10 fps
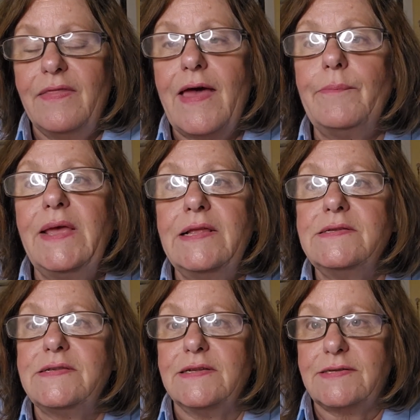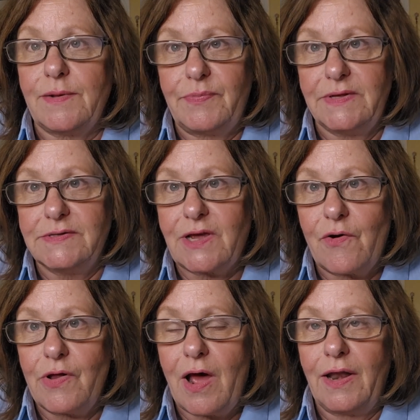that means that something's
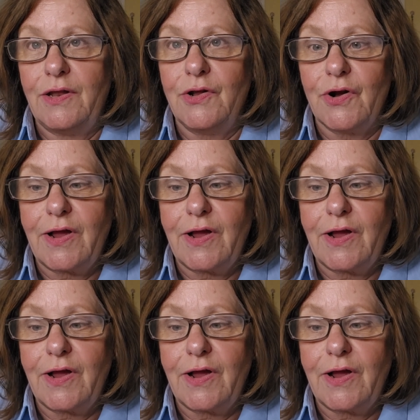going on in your